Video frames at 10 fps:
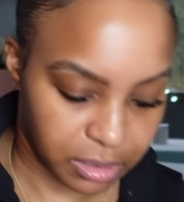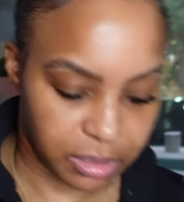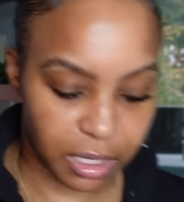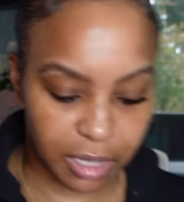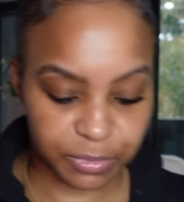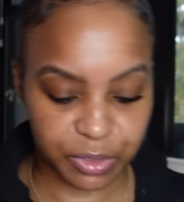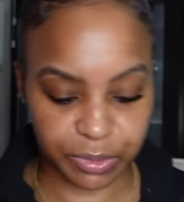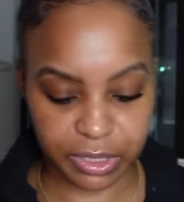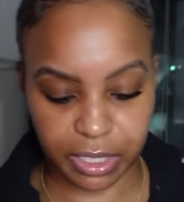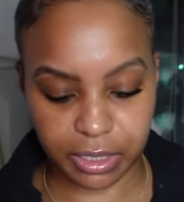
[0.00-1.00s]
Y'all, I'm so
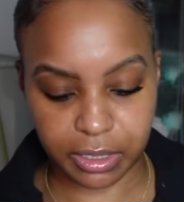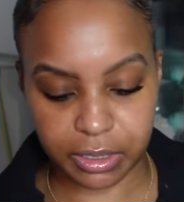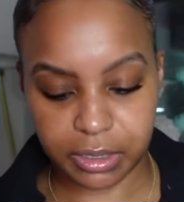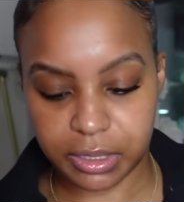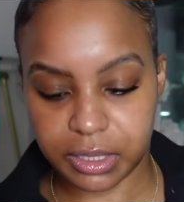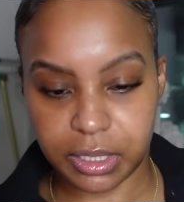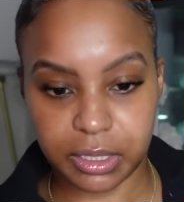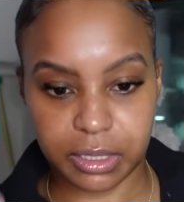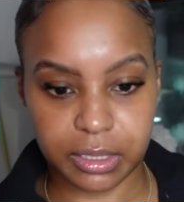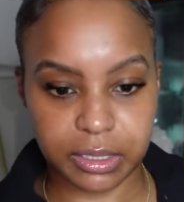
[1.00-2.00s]
excited. This
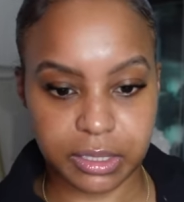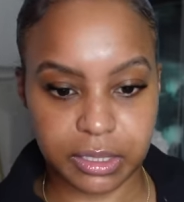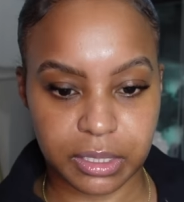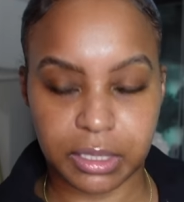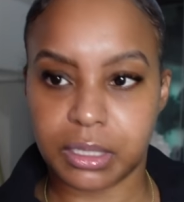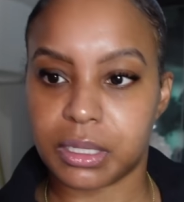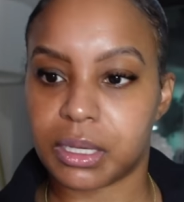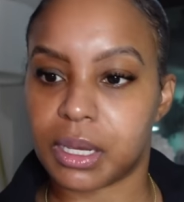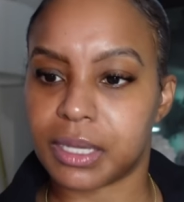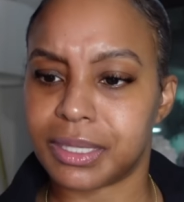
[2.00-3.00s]
is,
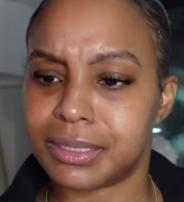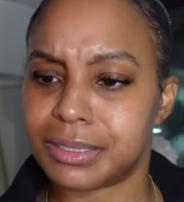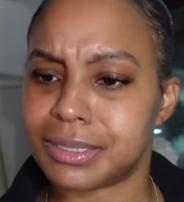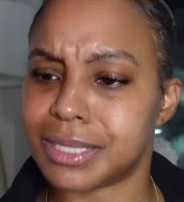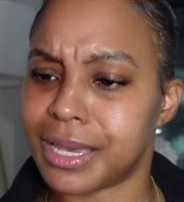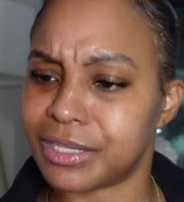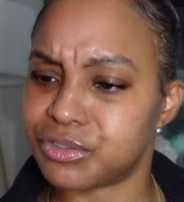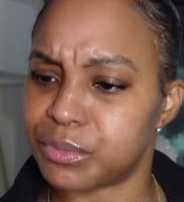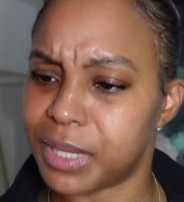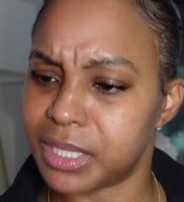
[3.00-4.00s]
I think this is an
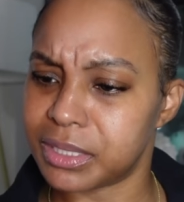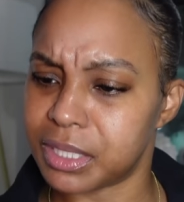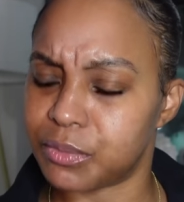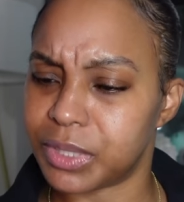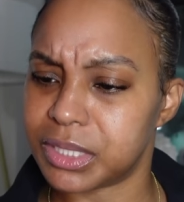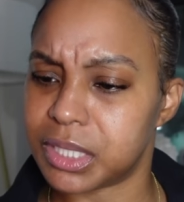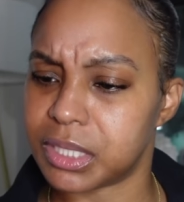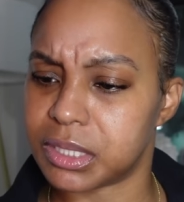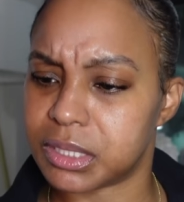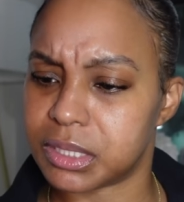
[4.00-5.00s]
extra base. Like, what is
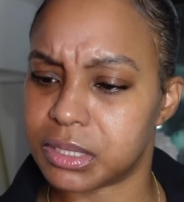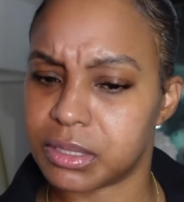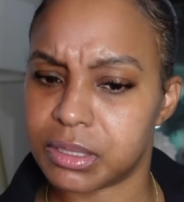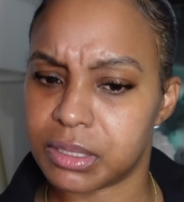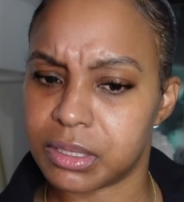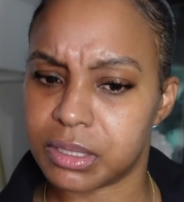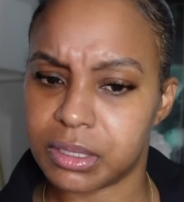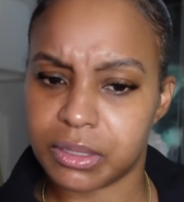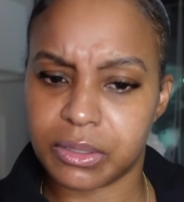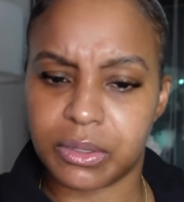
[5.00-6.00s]
this?
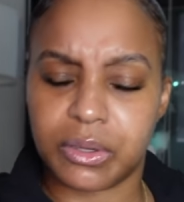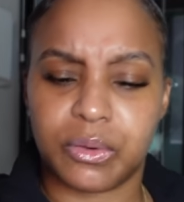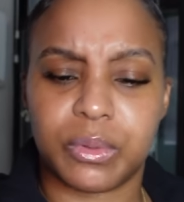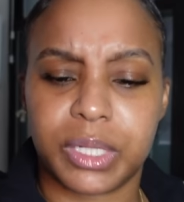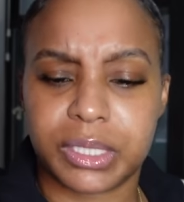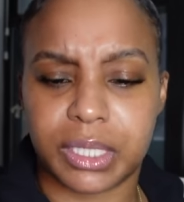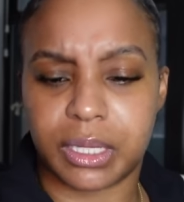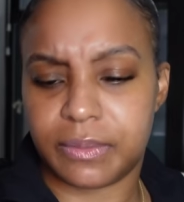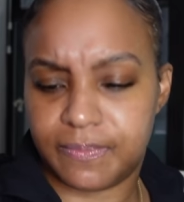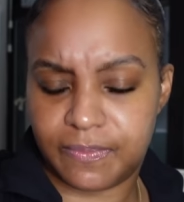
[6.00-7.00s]
What is
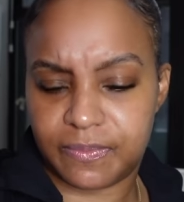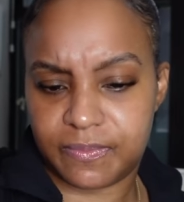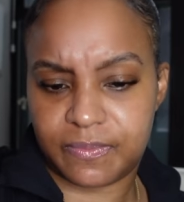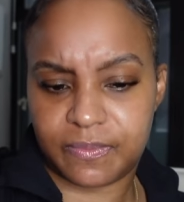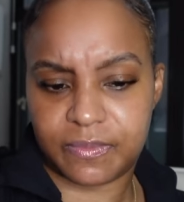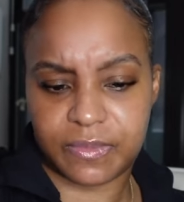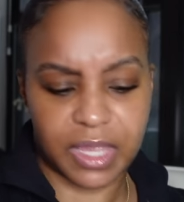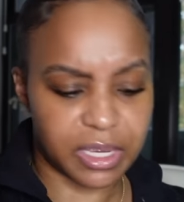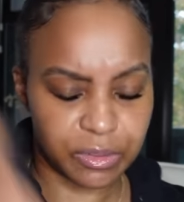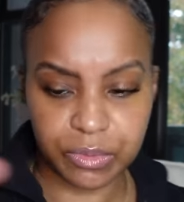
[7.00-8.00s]
that?
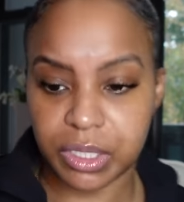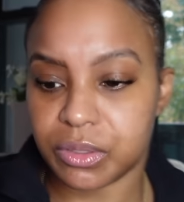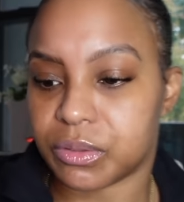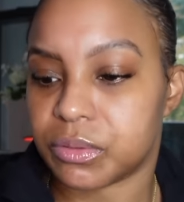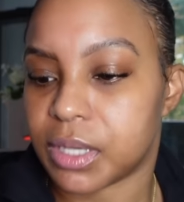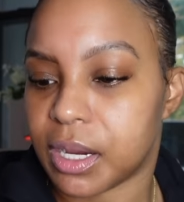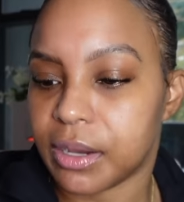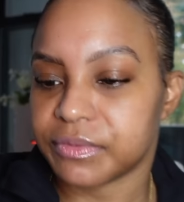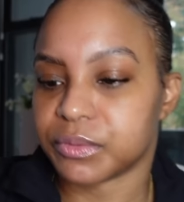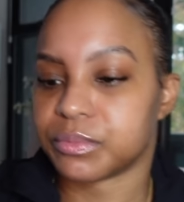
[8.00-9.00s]
I don't know. I'll
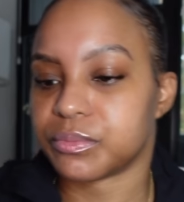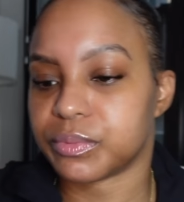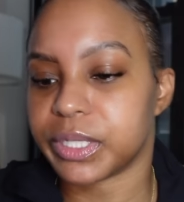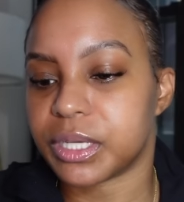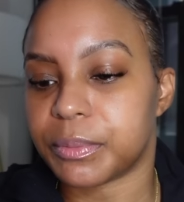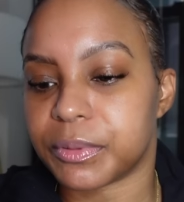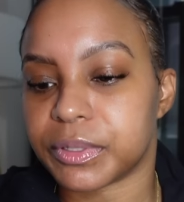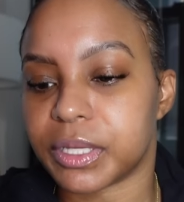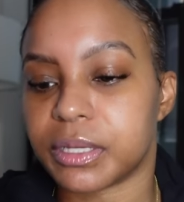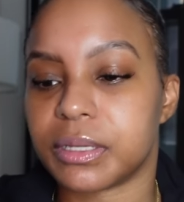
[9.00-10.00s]
have to read up on
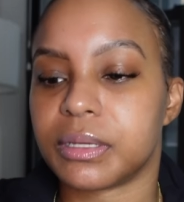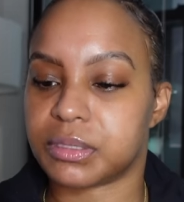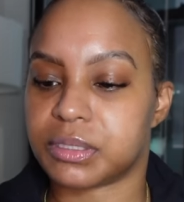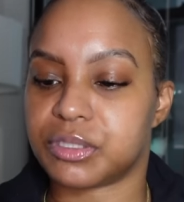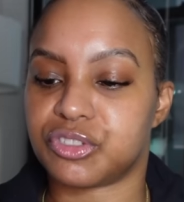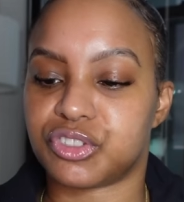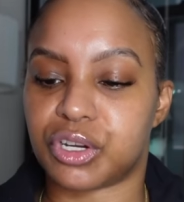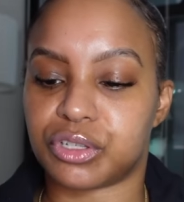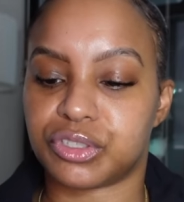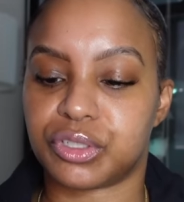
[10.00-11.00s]
that. Is this a
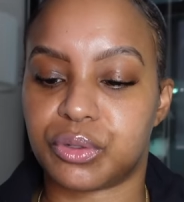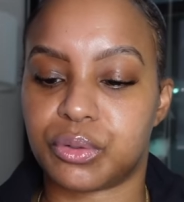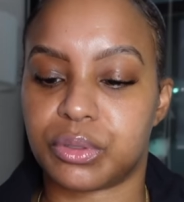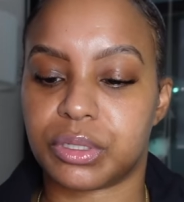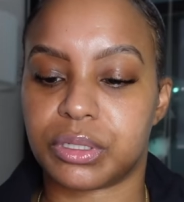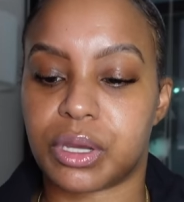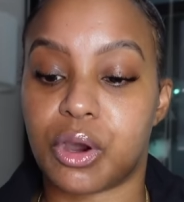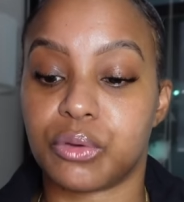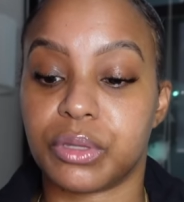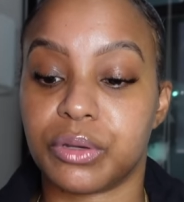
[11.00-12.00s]
charging cord?
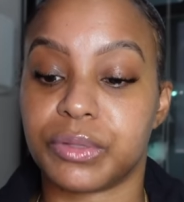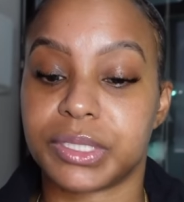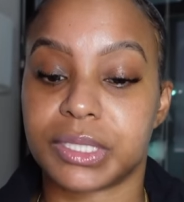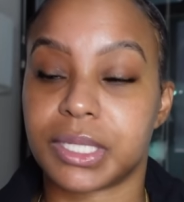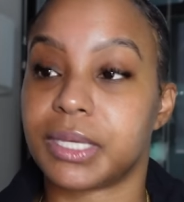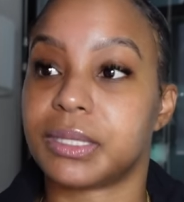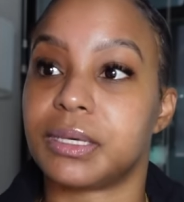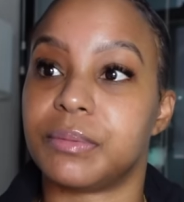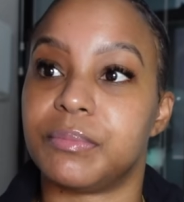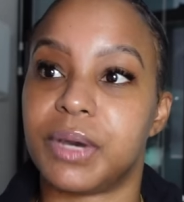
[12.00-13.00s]
Oh no, this is like
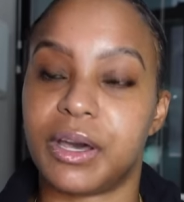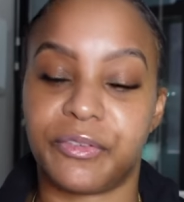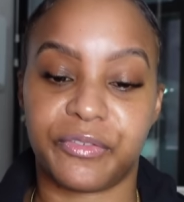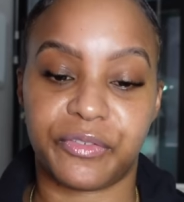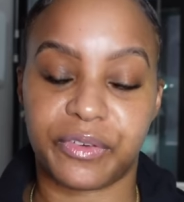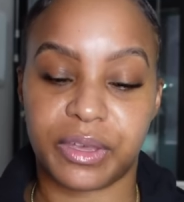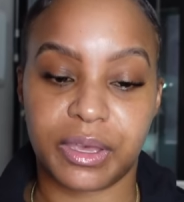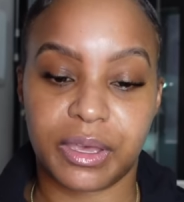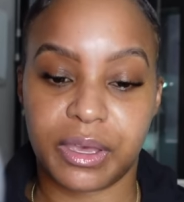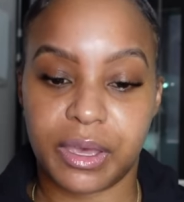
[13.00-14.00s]
the muff.
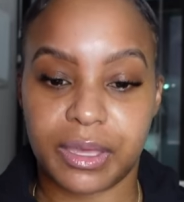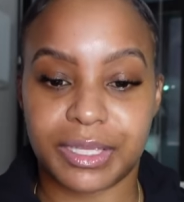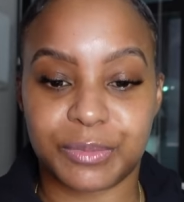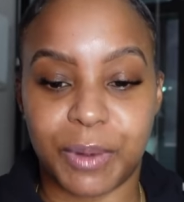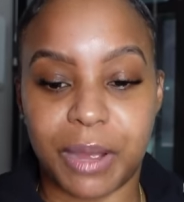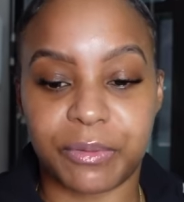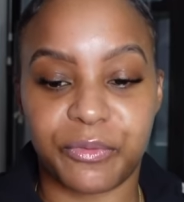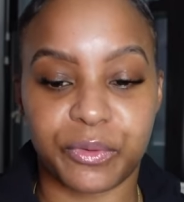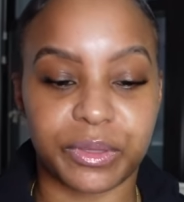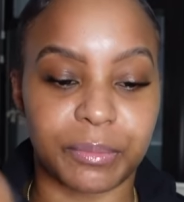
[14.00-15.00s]
It's probably
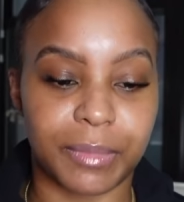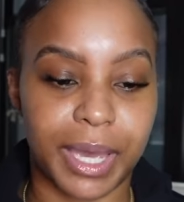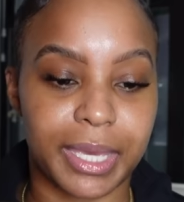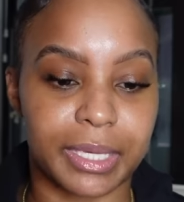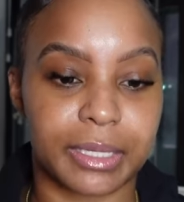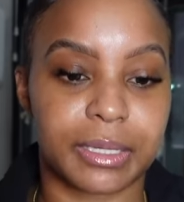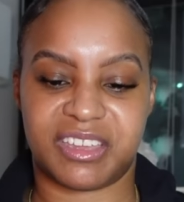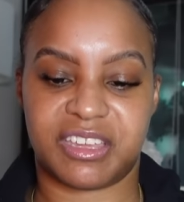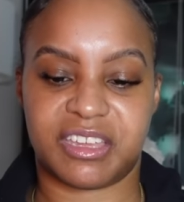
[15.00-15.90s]
for the mic.